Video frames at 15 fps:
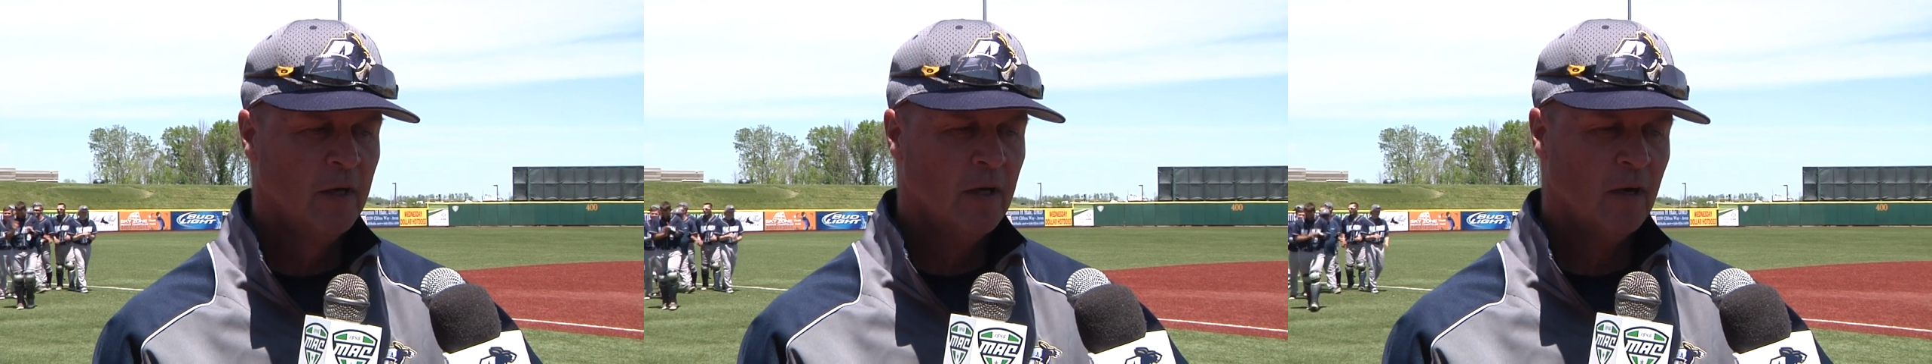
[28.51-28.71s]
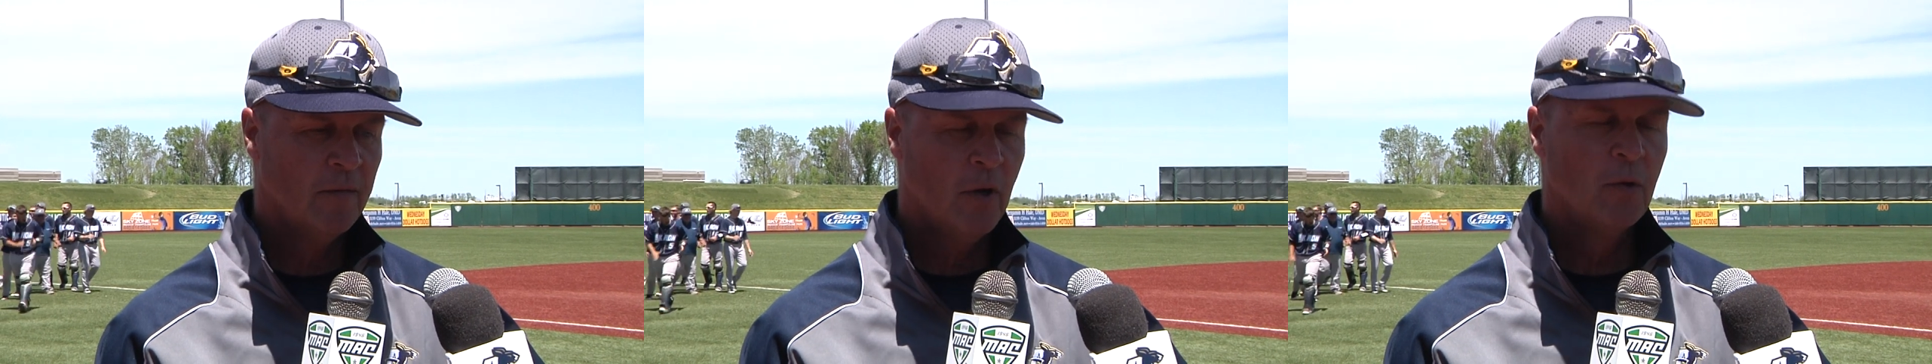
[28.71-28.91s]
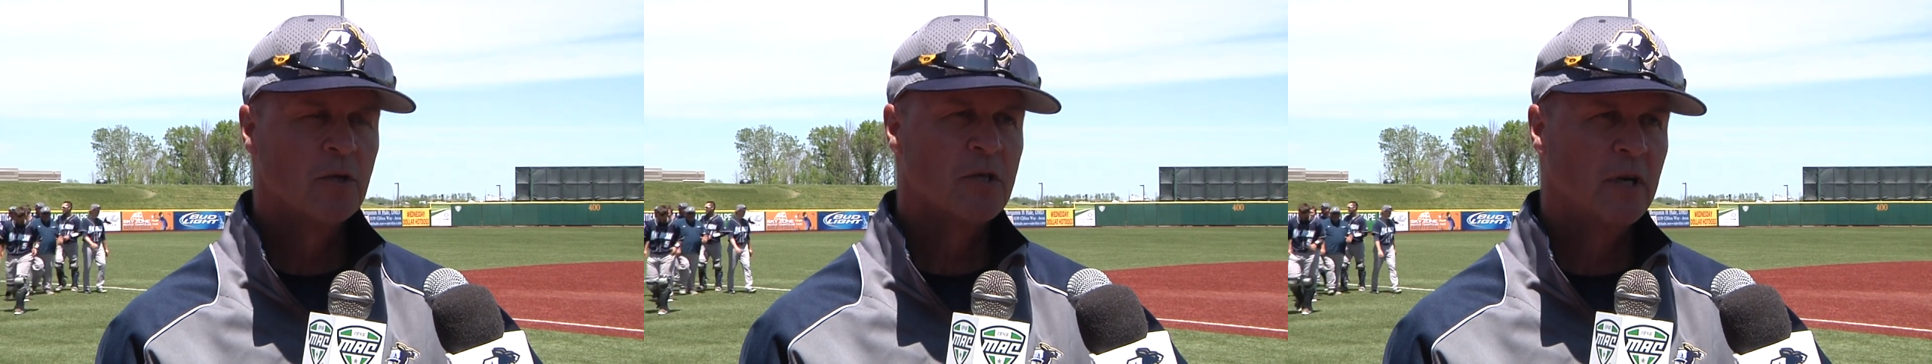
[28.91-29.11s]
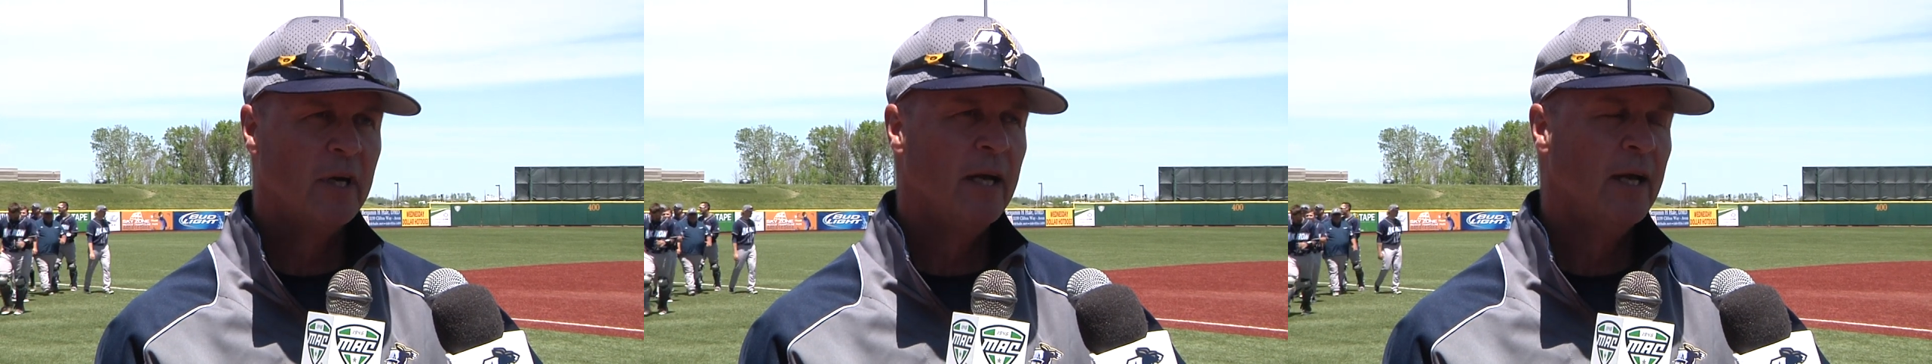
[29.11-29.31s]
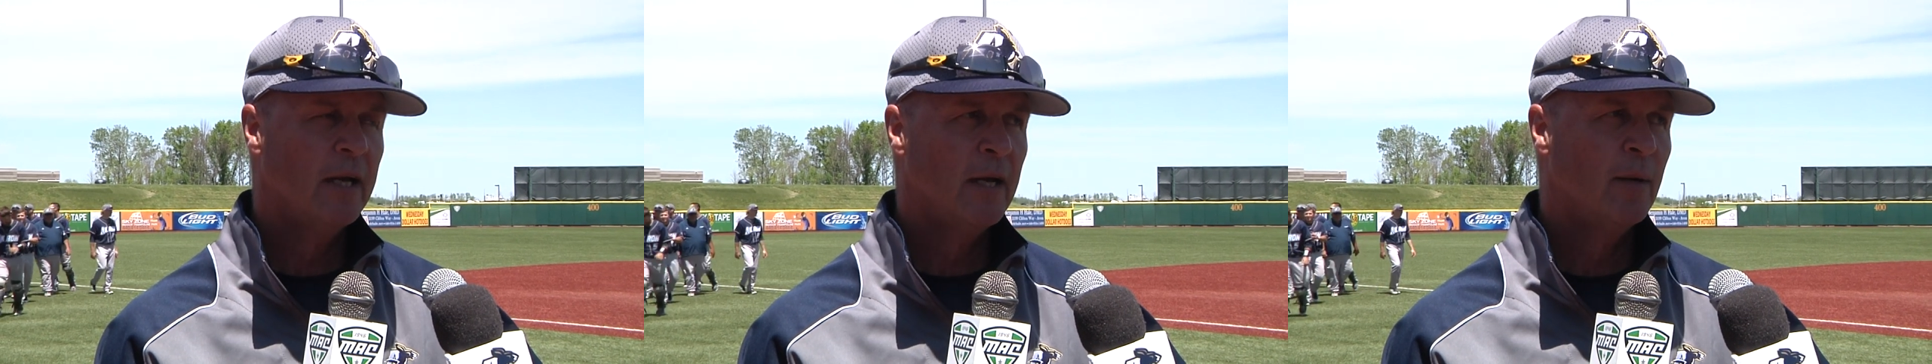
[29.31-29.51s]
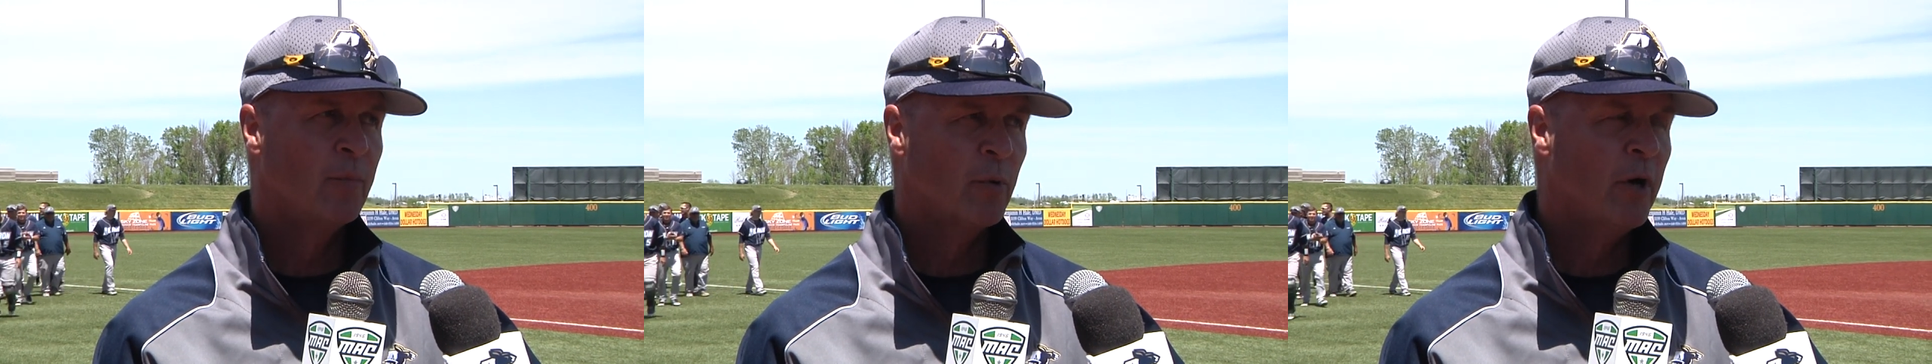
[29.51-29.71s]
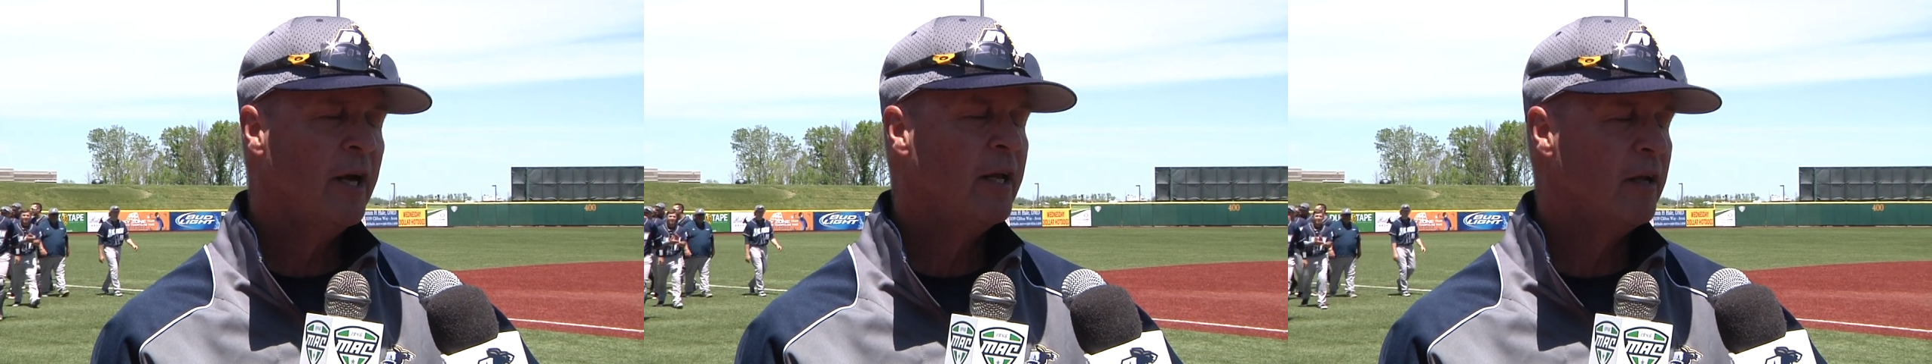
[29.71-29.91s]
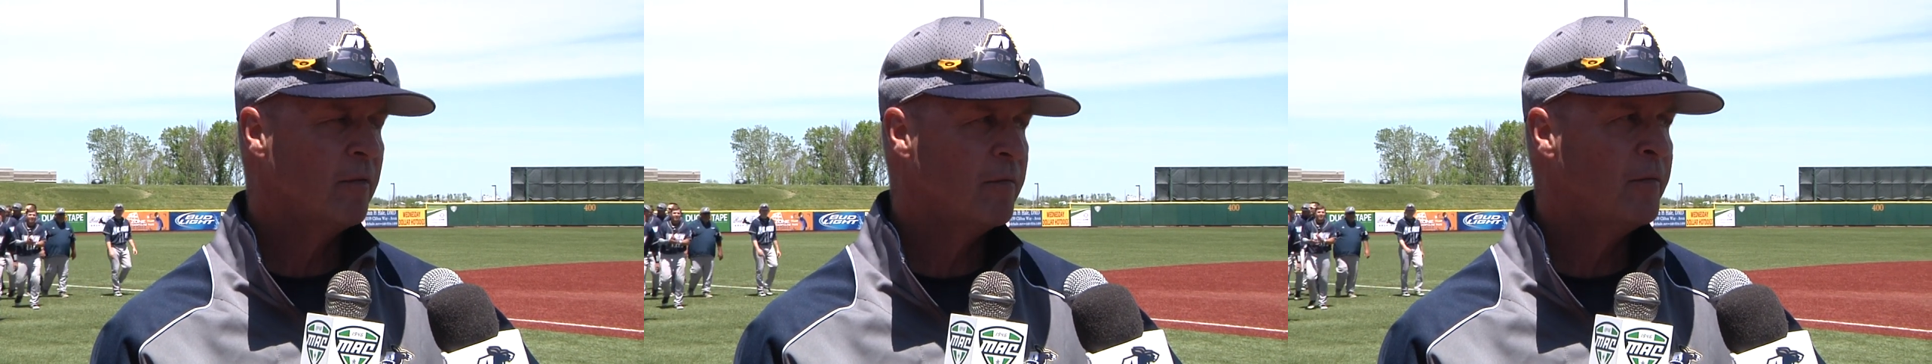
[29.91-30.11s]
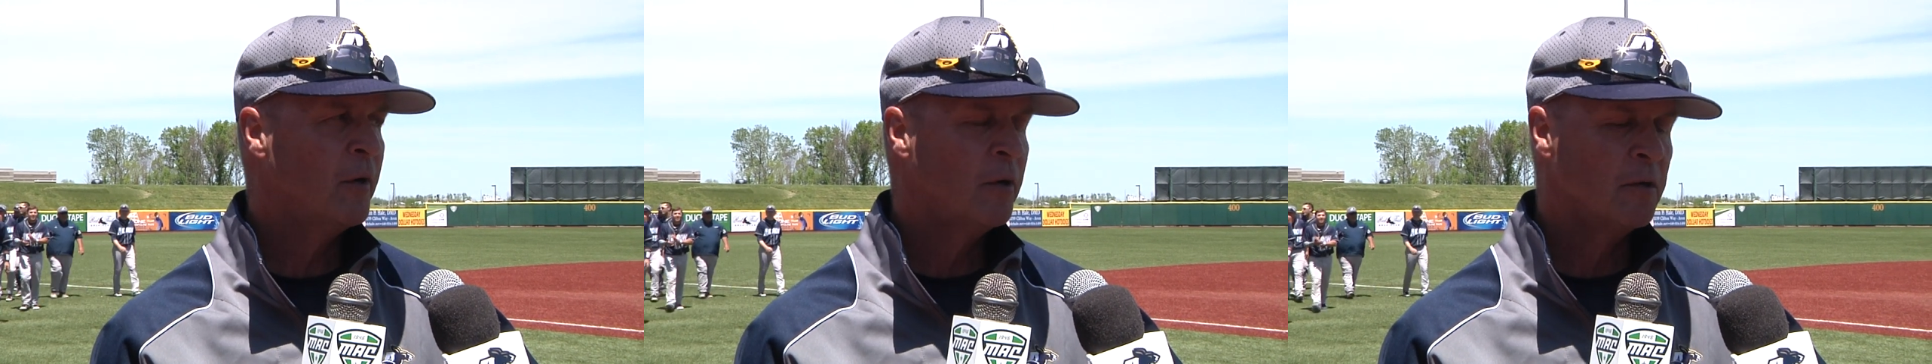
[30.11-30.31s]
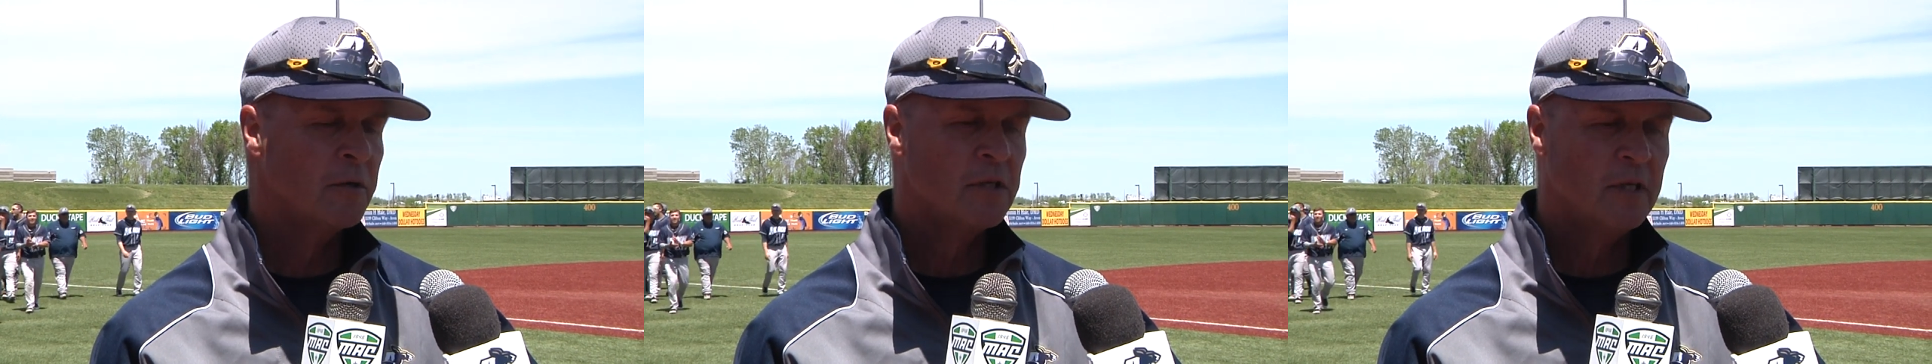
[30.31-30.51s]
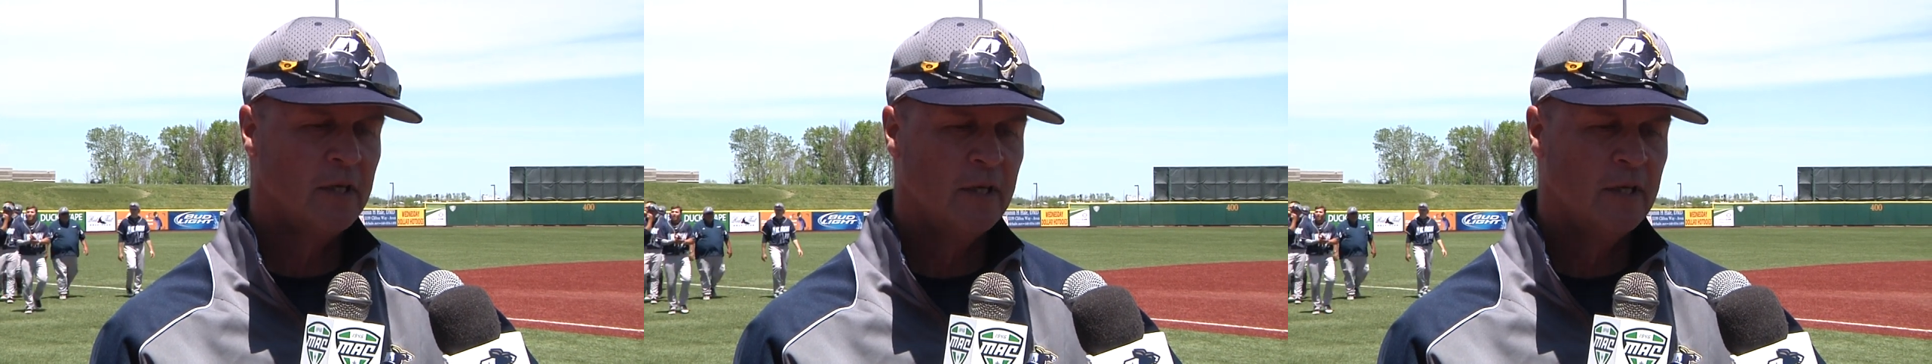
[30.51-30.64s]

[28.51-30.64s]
of who was going to end up breaking first.